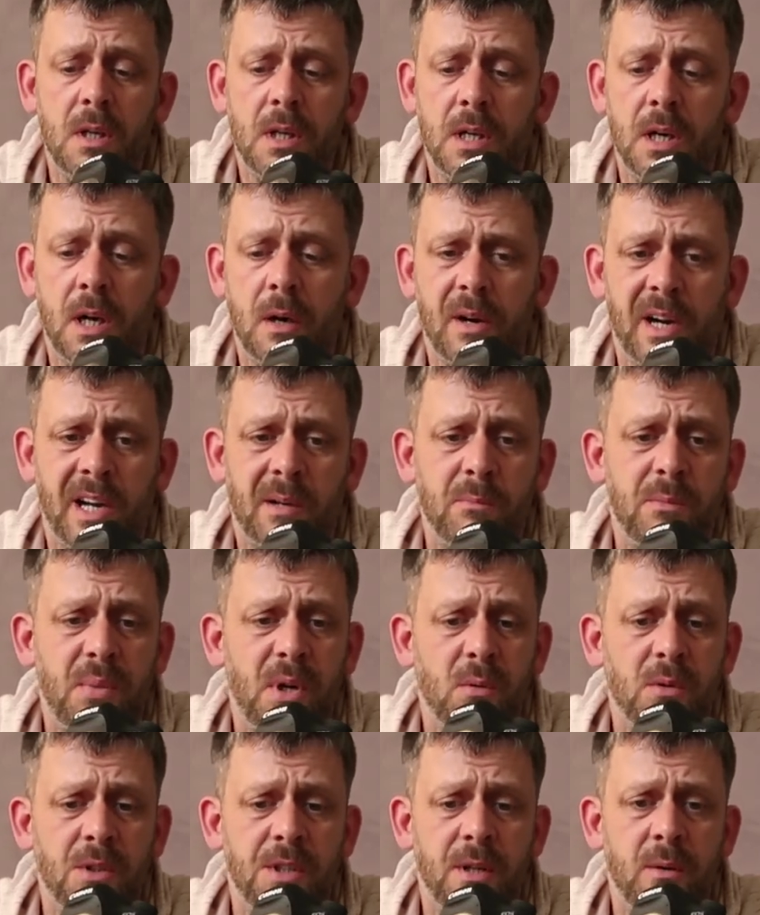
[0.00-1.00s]
I can
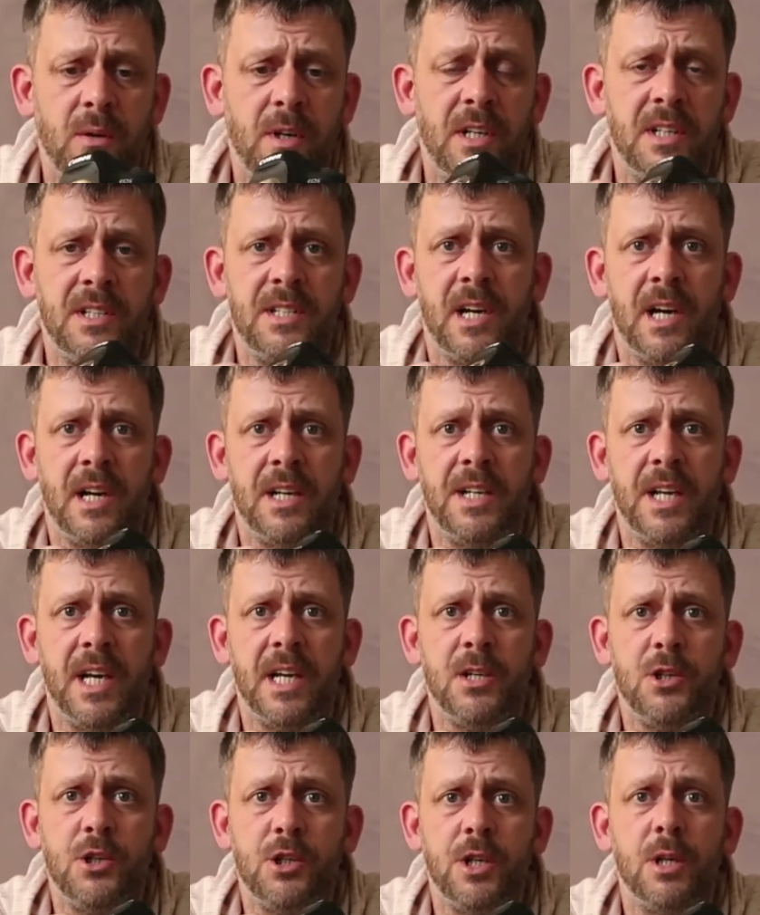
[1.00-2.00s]
probably do an entire
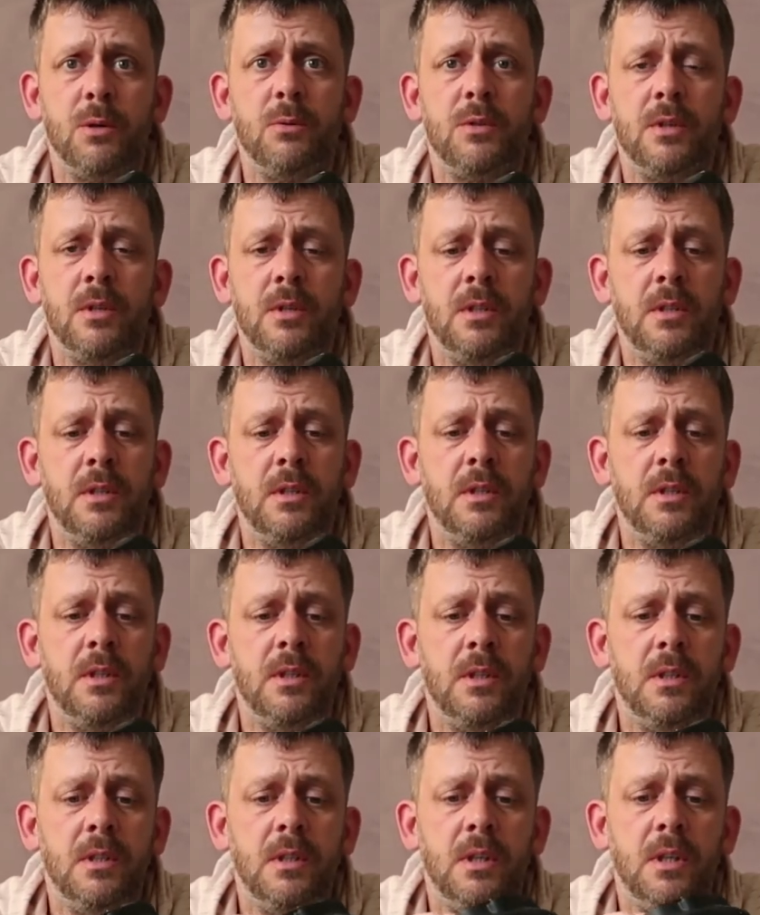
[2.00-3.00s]
day's shoot,
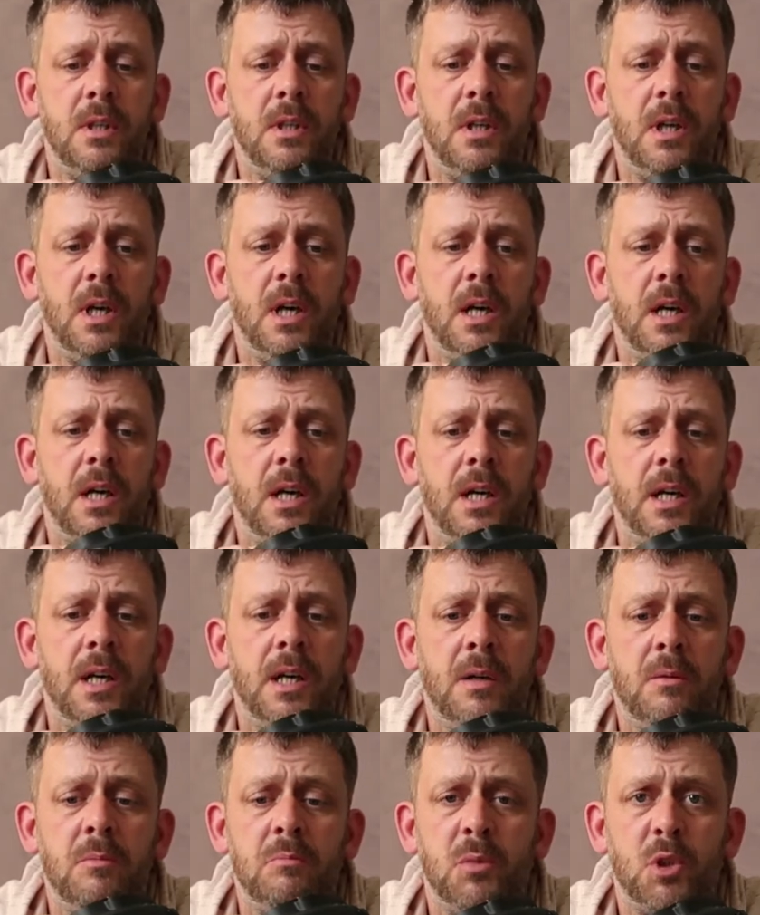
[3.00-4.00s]

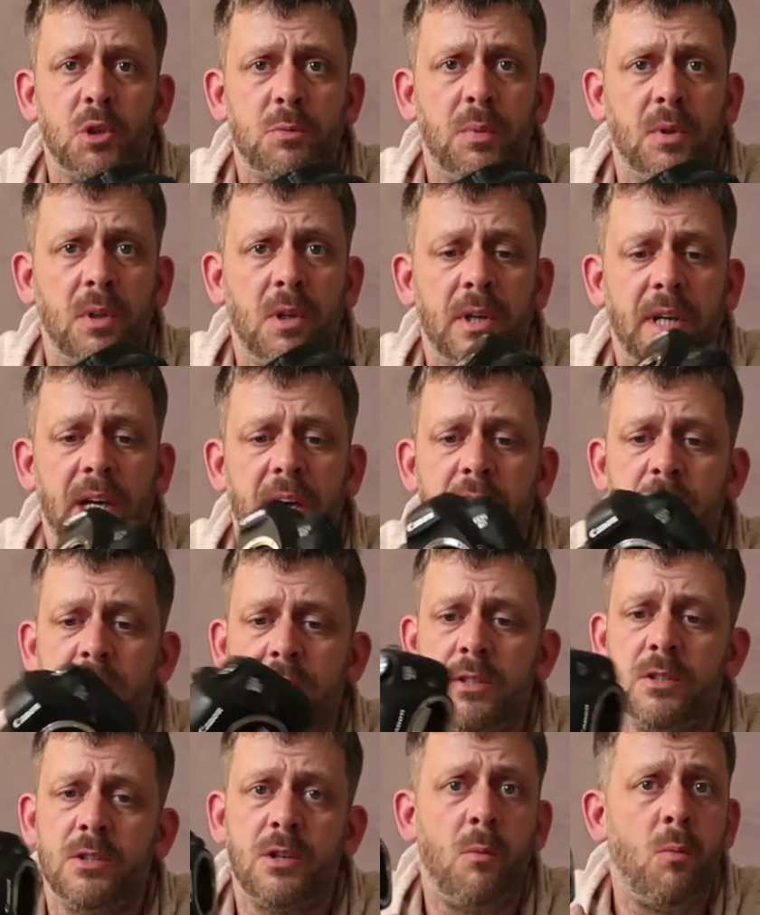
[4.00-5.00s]
multiple
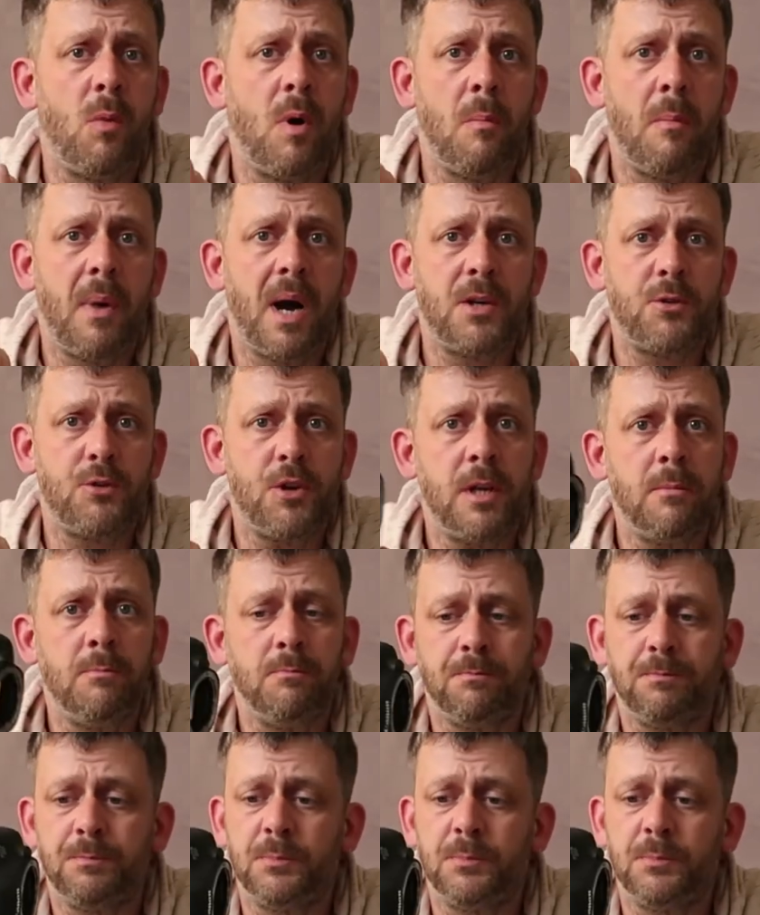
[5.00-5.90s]
locations on one battery.